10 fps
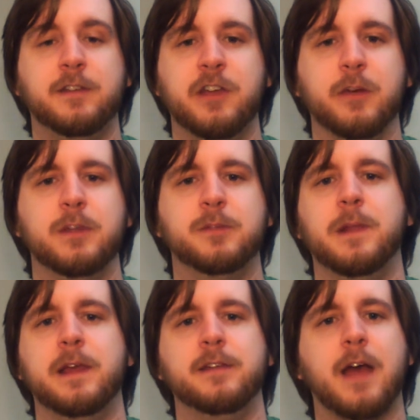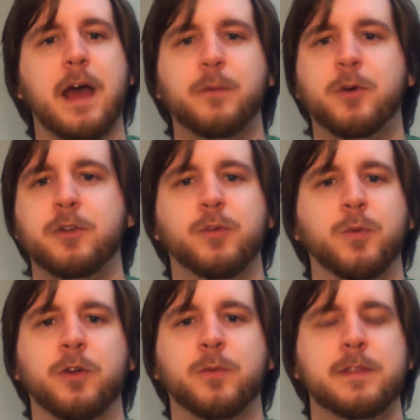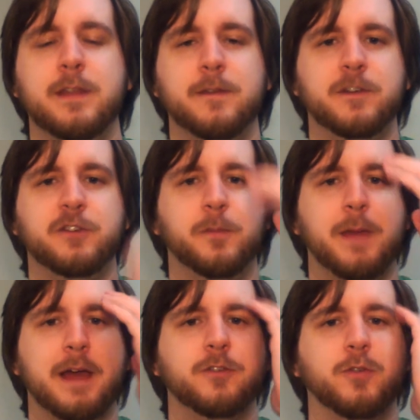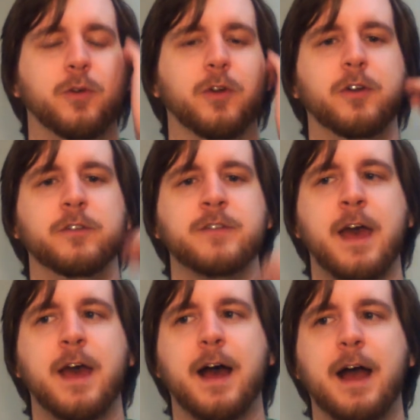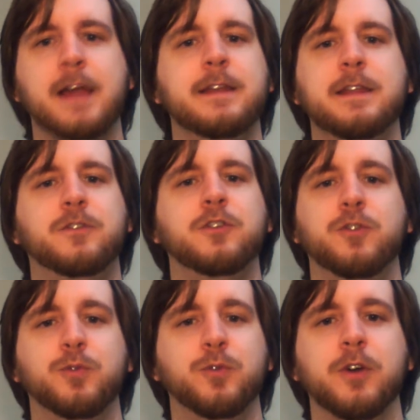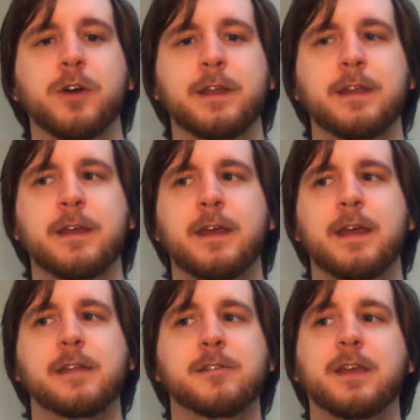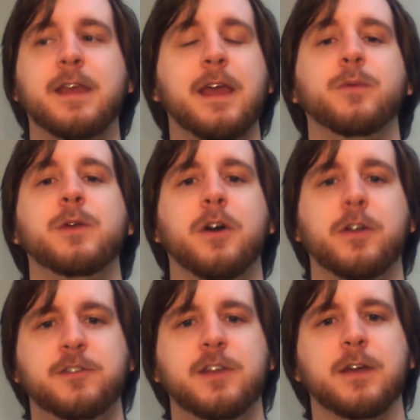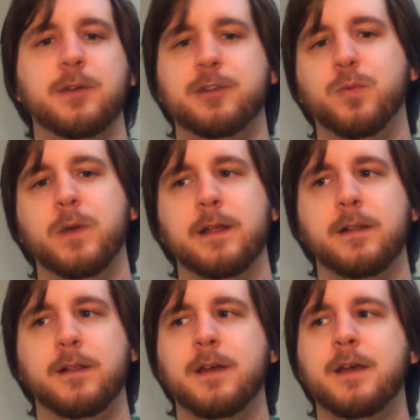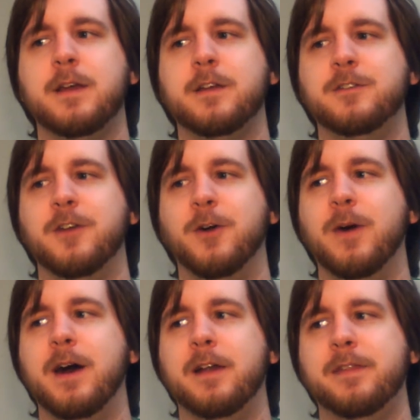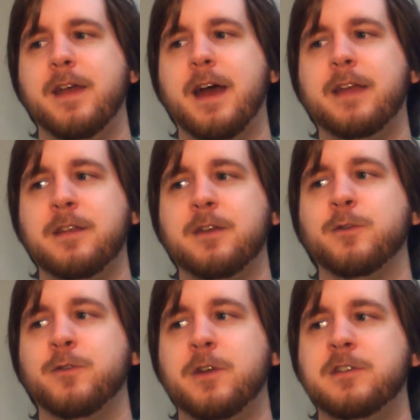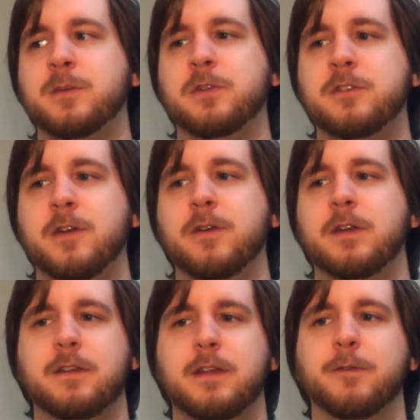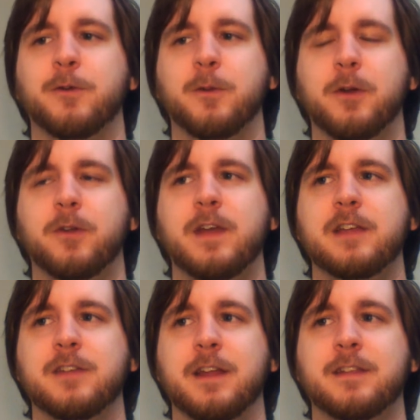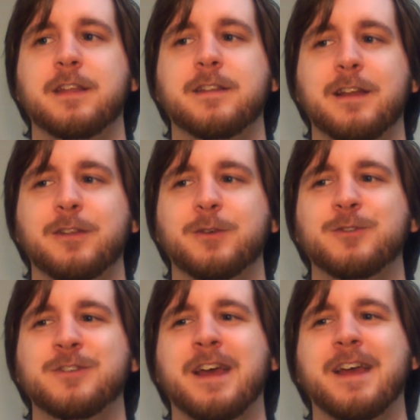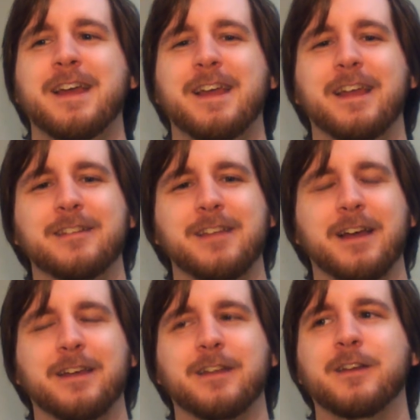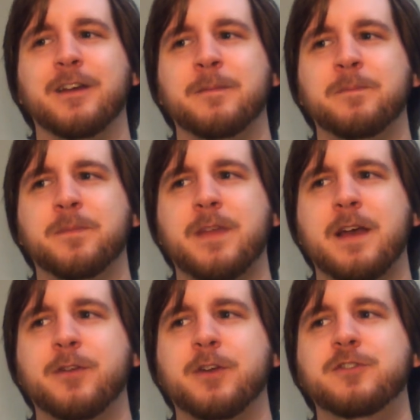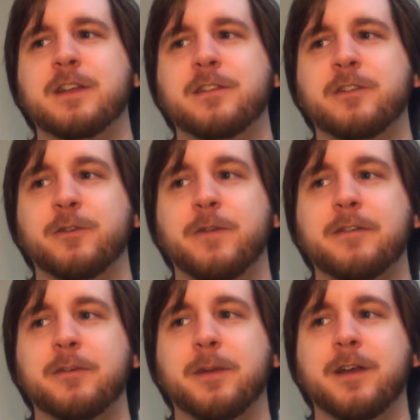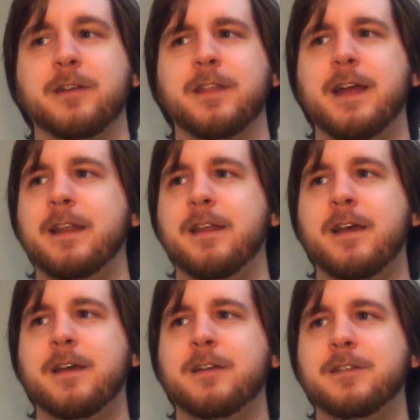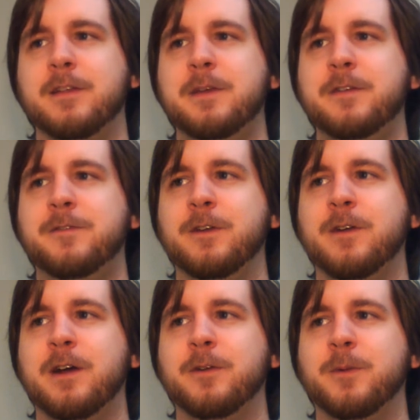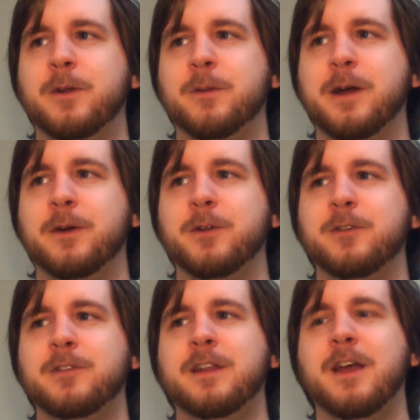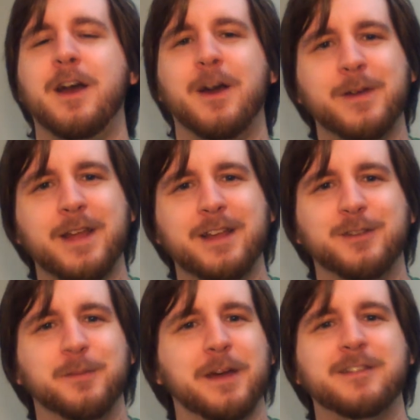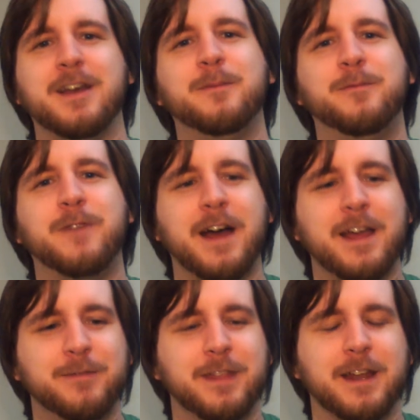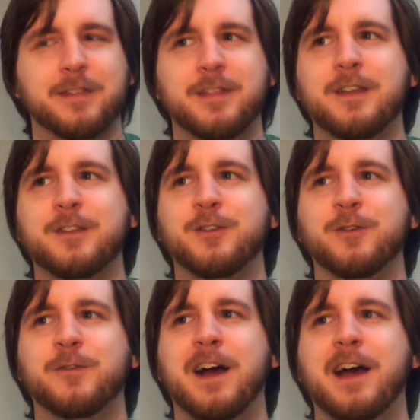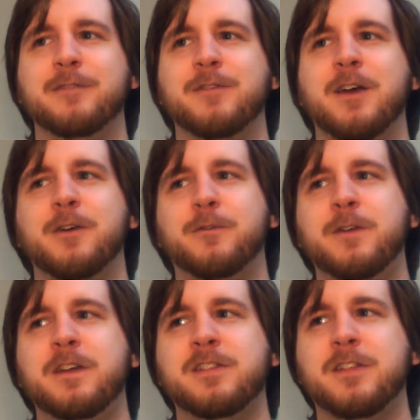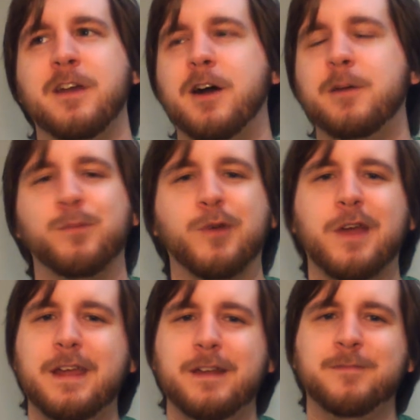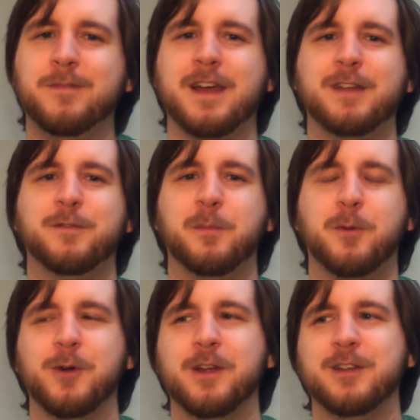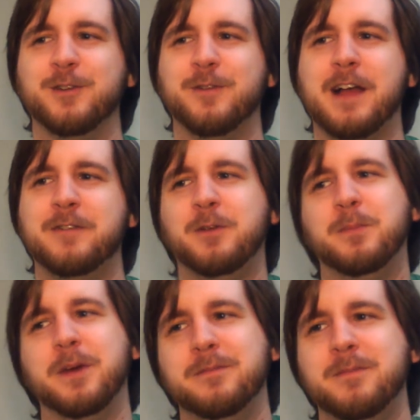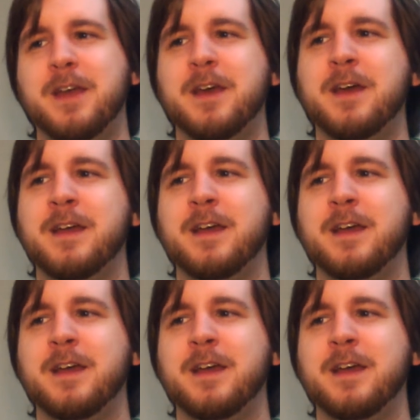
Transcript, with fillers: Cherry's place, I want to work with the official magical girls, I need to do good and to carry on Cherry's will. So uh, I think her friendship with Cherry could give her motivation. I think Deluge is uh, gonna have a good chance of surviving because of that. So let me figure out what are my orders in. Okay, so my top five that I think could survive. Fifth, Umbrain, kind of a boring survival, but eh.